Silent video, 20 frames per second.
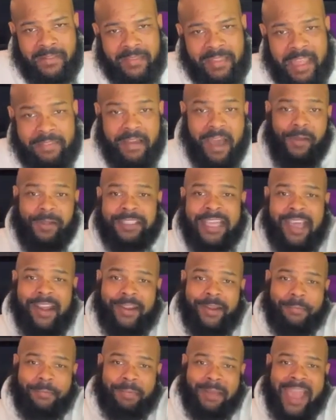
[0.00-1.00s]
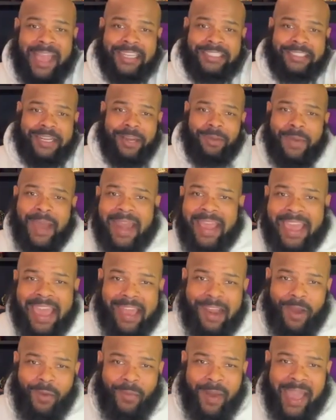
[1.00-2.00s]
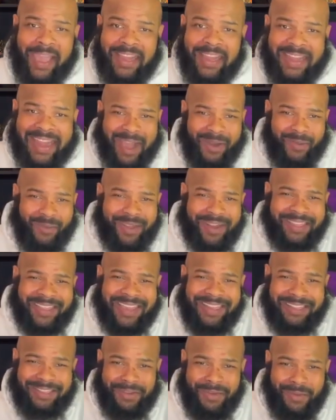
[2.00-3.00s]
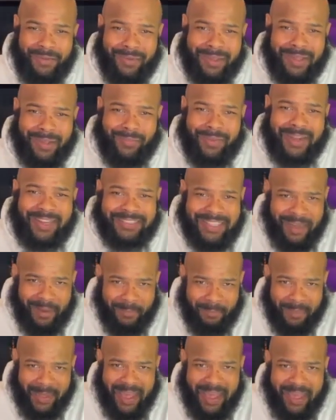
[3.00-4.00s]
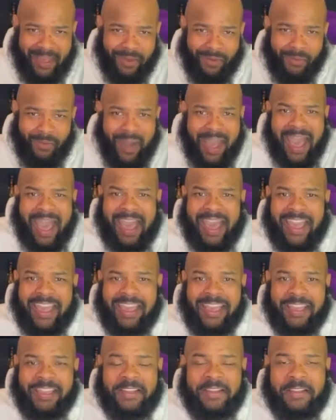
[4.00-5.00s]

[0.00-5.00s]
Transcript: They've always had on a black shirt. Why they got on white now? What are they doing? What is that about? Why?